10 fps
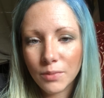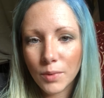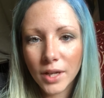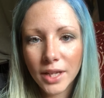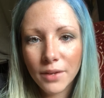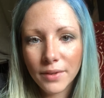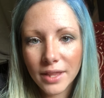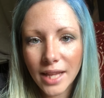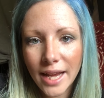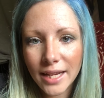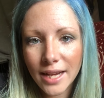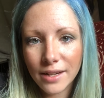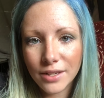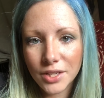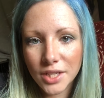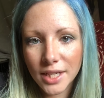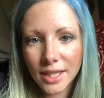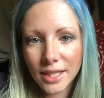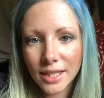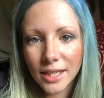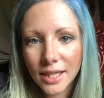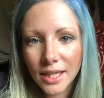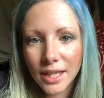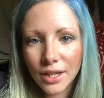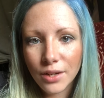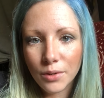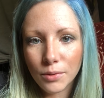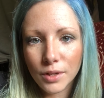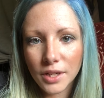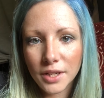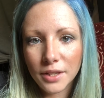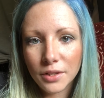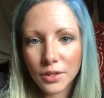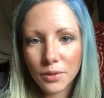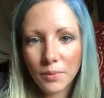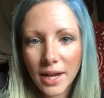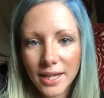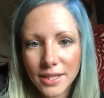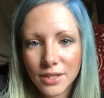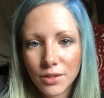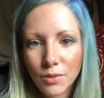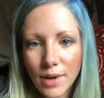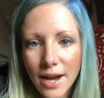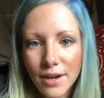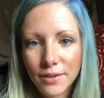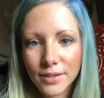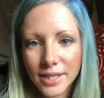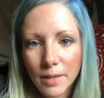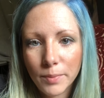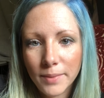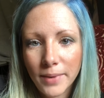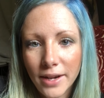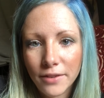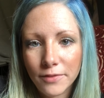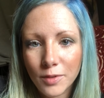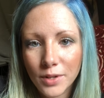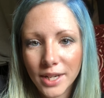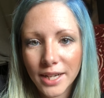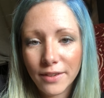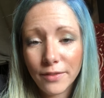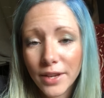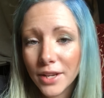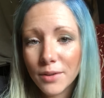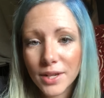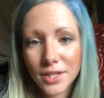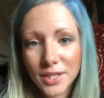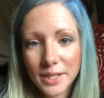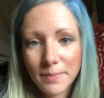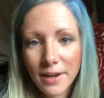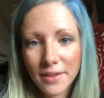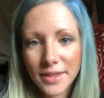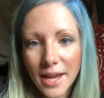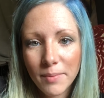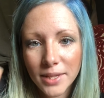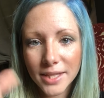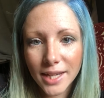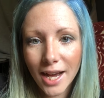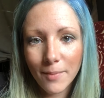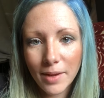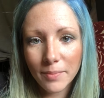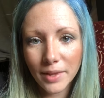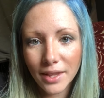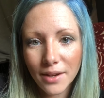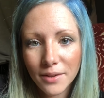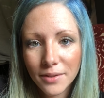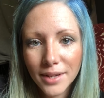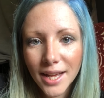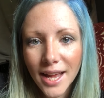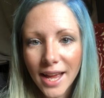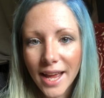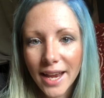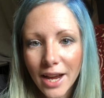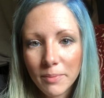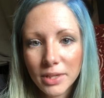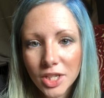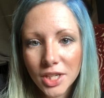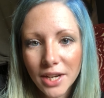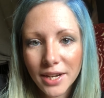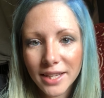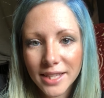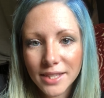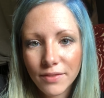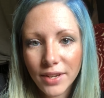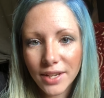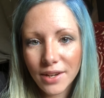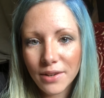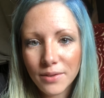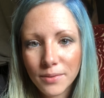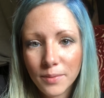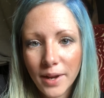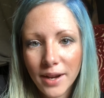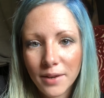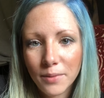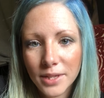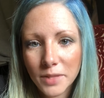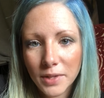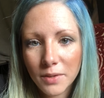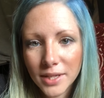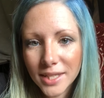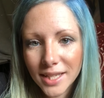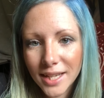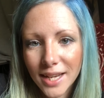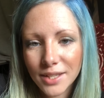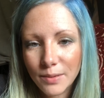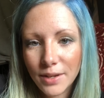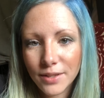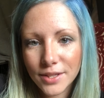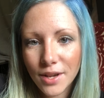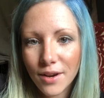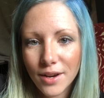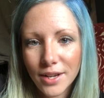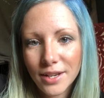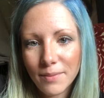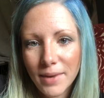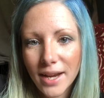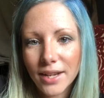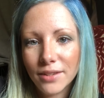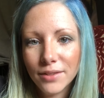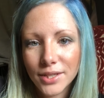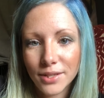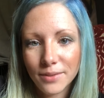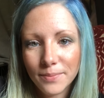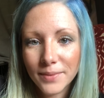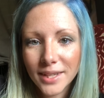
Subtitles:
working with light energy, or good ways to ground and prepare for it, if you have any questions about that, please comment below, and I'll be sharing this video where it was requested as well as on my YouTube.